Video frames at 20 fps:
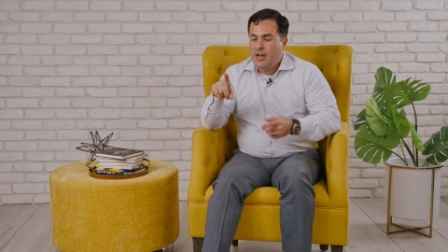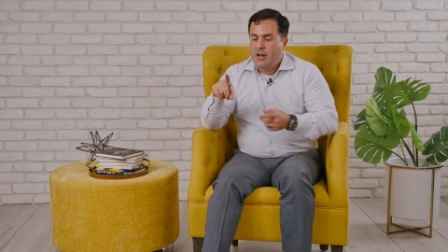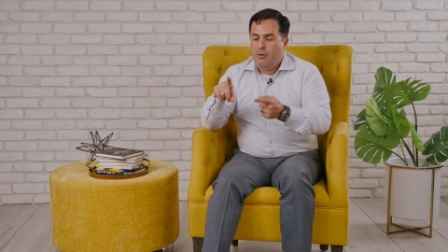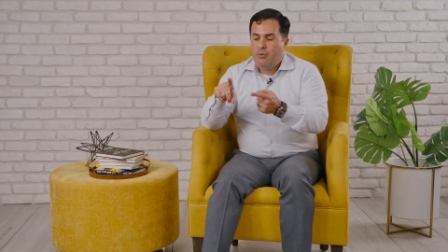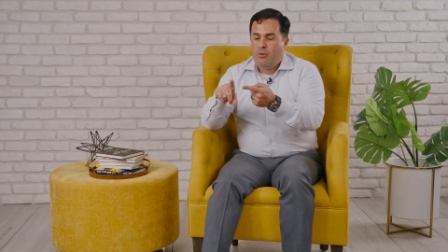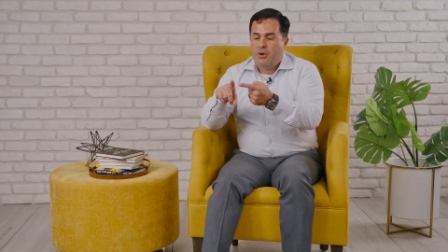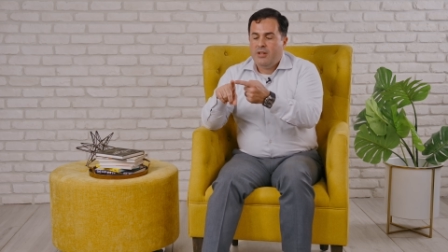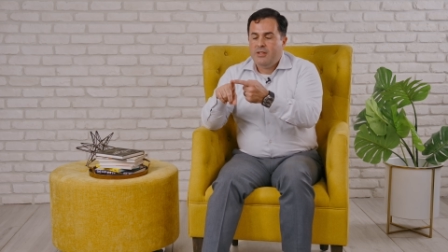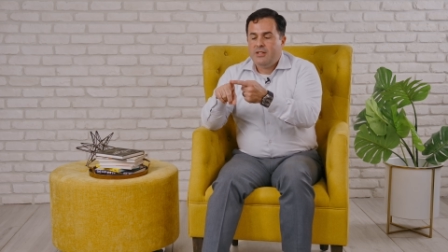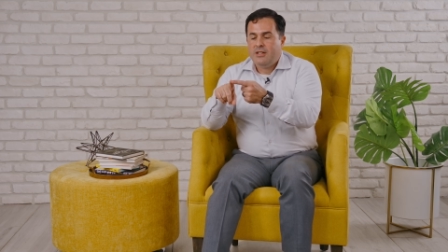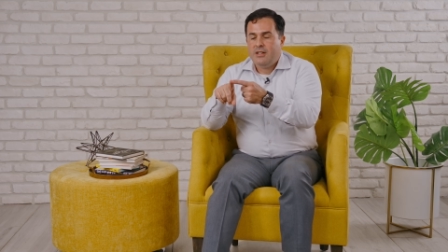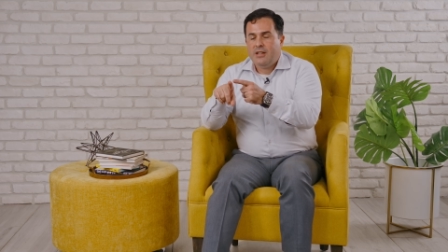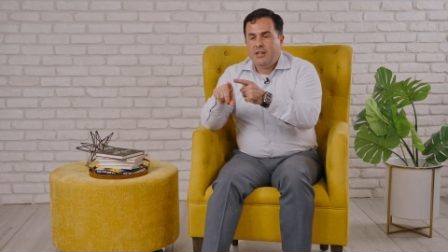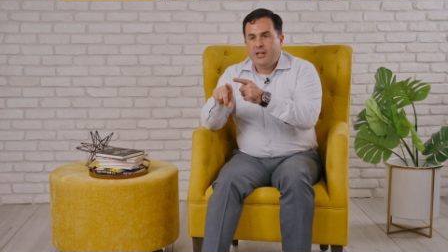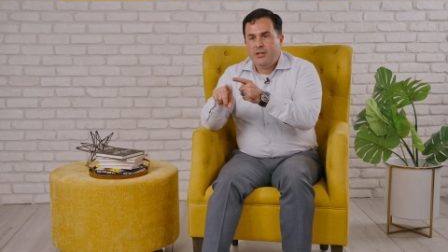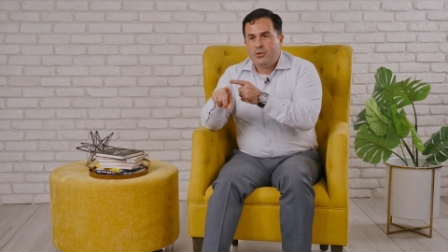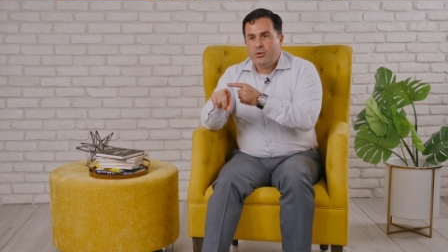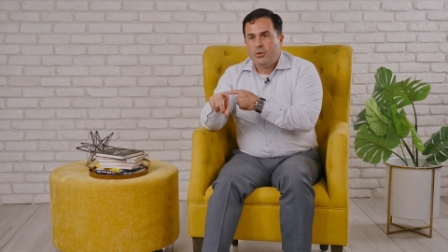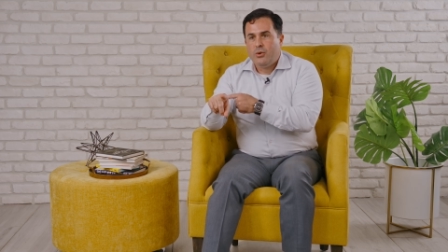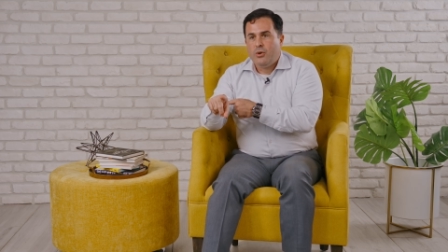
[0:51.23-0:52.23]
It runs an
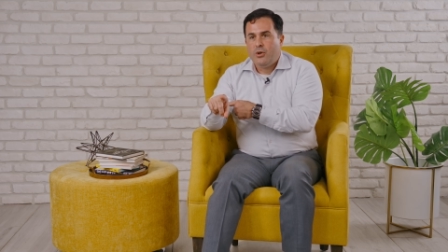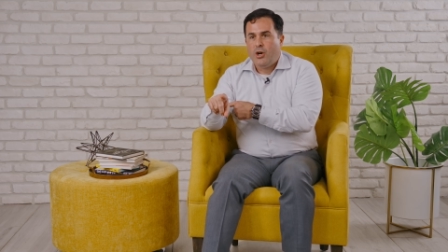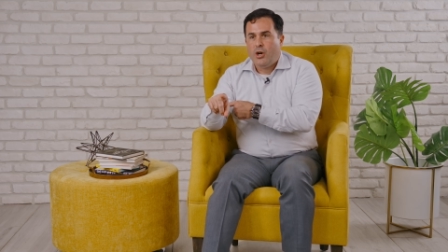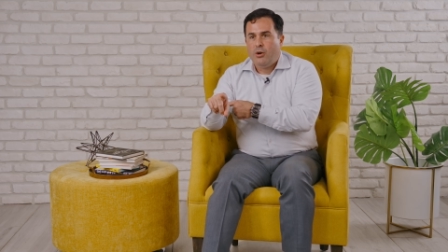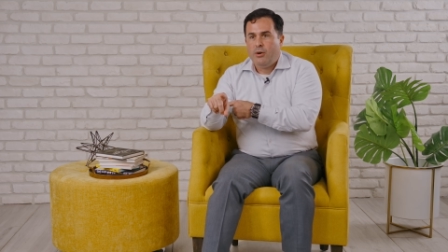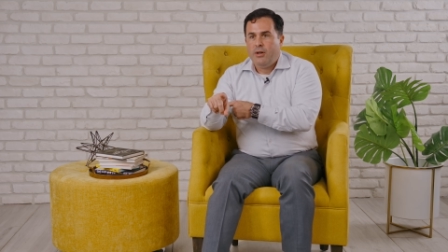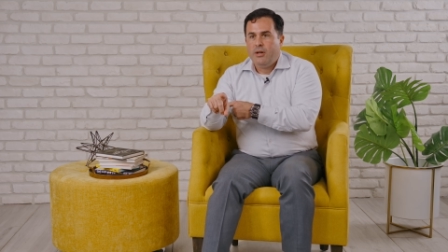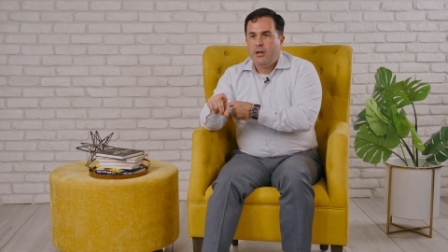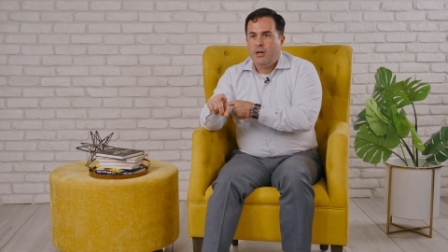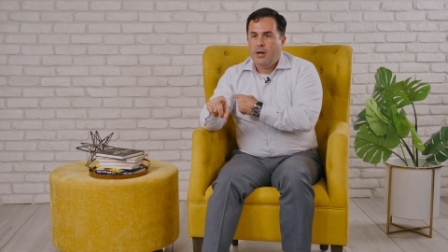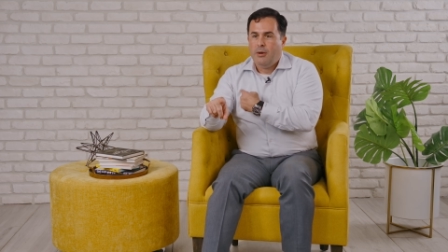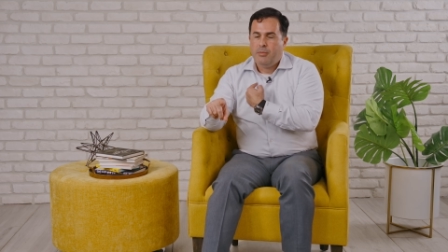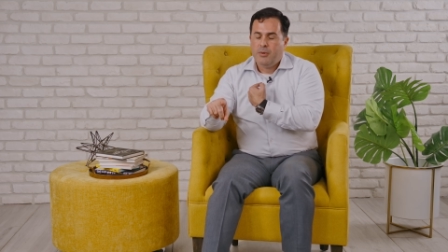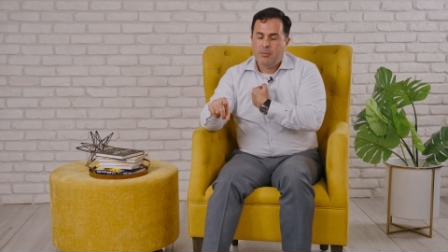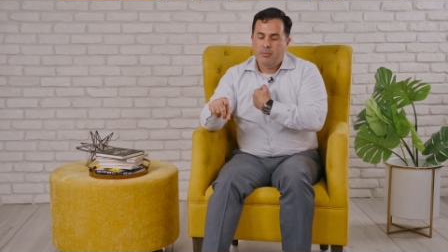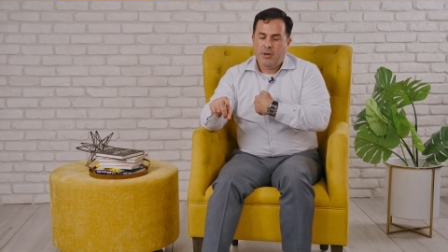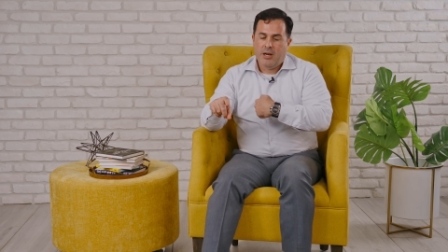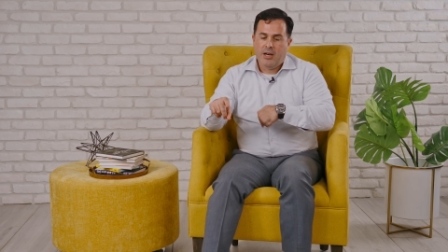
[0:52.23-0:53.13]
electrical current up your